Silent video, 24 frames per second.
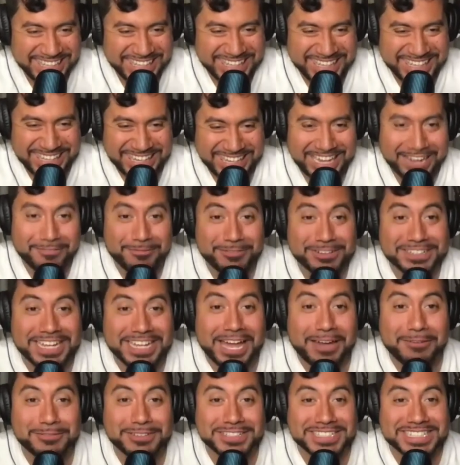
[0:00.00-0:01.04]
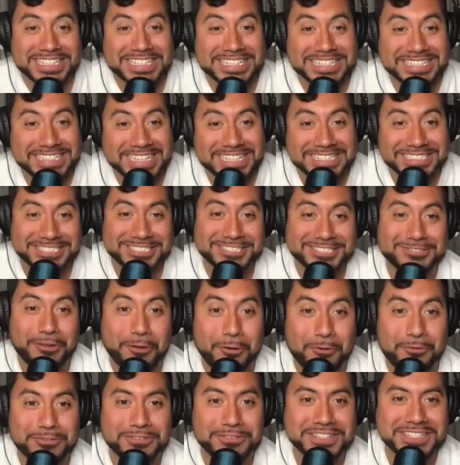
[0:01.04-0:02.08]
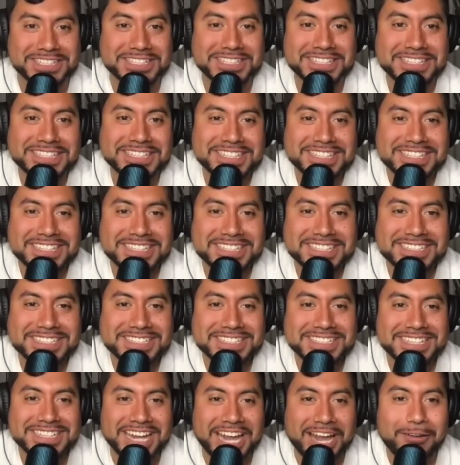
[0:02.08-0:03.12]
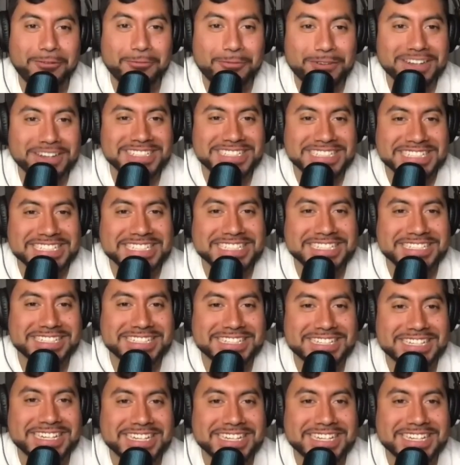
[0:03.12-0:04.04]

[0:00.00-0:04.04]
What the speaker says: I want to hear that story. I want to hear it.